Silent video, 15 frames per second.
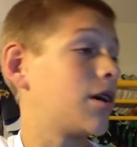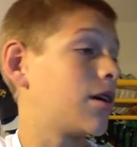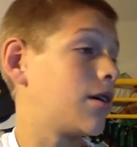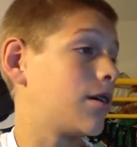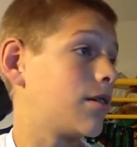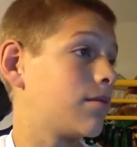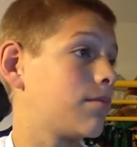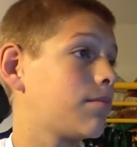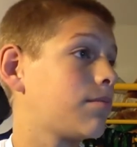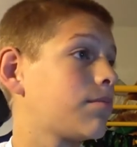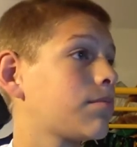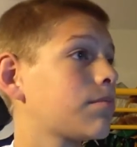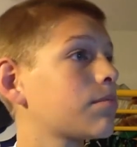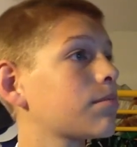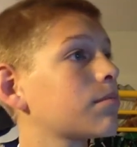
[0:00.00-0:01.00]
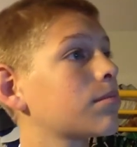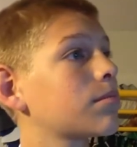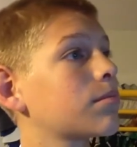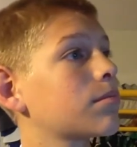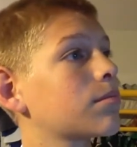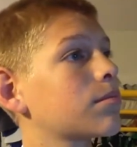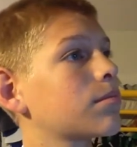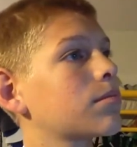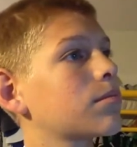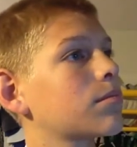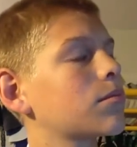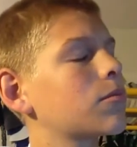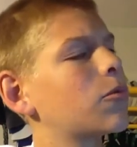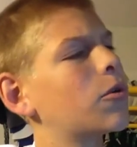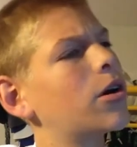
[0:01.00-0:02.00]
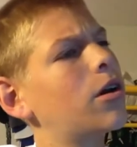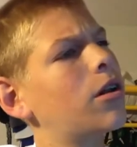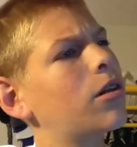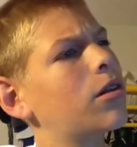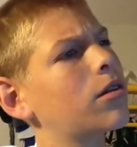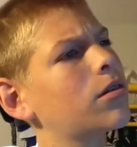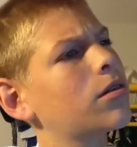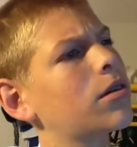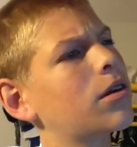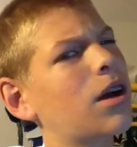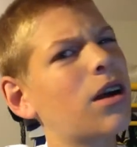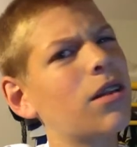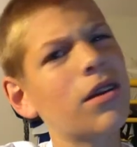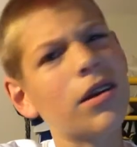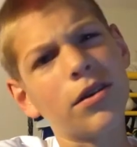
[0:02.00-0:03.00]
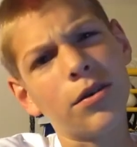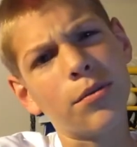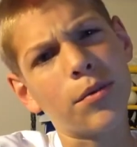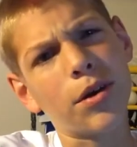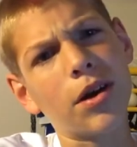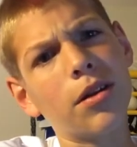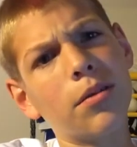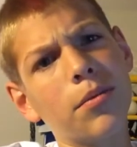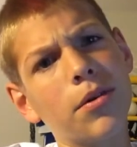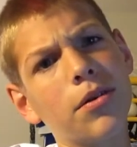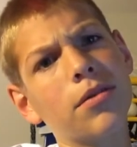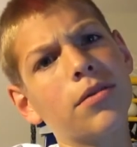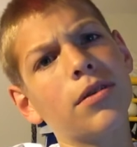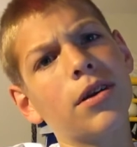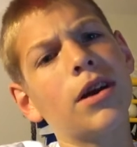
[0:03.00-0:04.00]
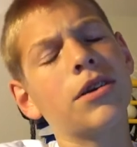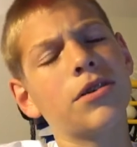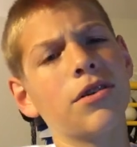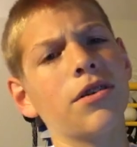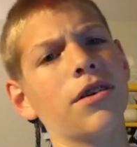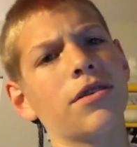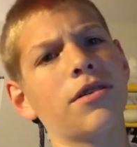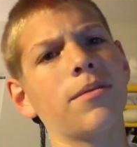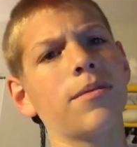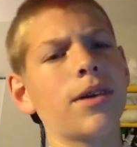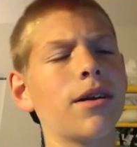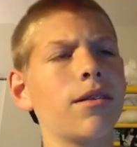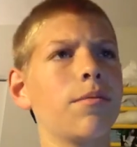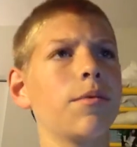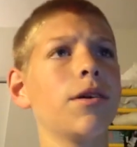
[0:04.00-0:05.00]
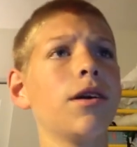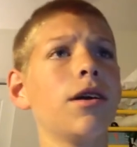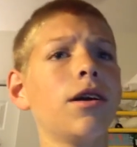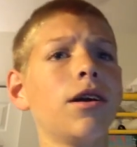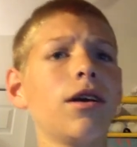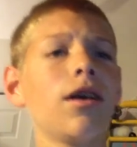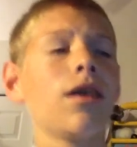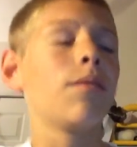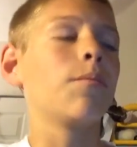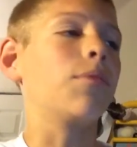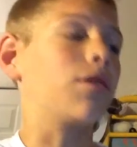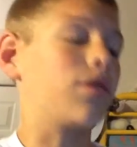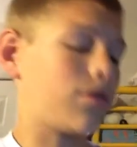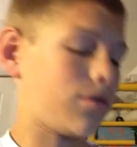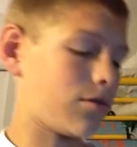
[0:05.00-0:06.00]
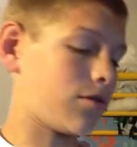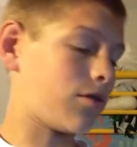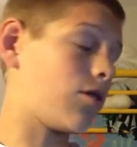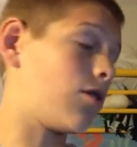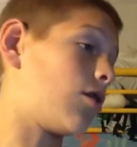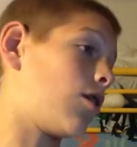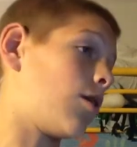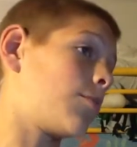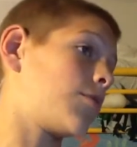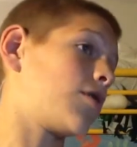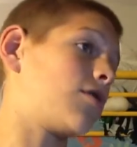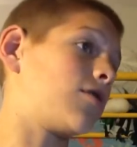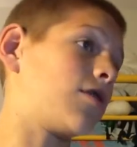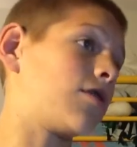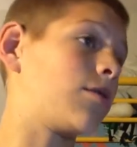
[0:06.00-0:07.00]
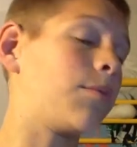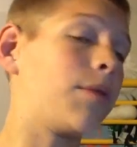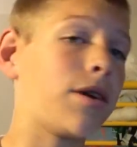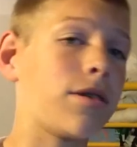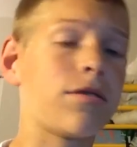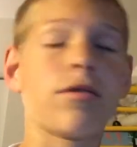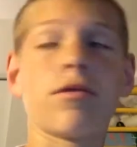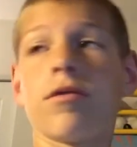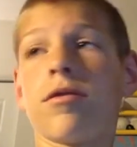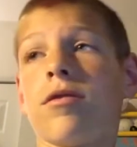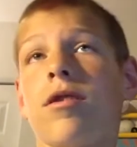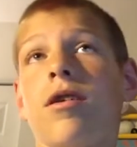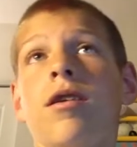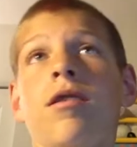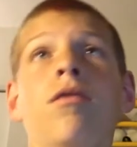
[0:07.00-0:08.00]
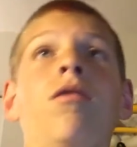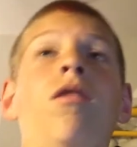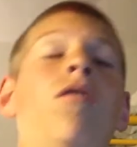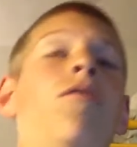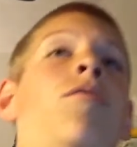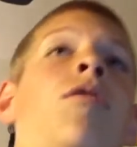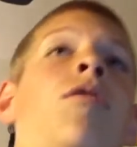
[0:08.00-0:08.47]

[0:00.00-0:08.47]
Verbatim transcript: and well, I like Team Kaliber. I actually like Team Kaliber. But Optic is like the best. I love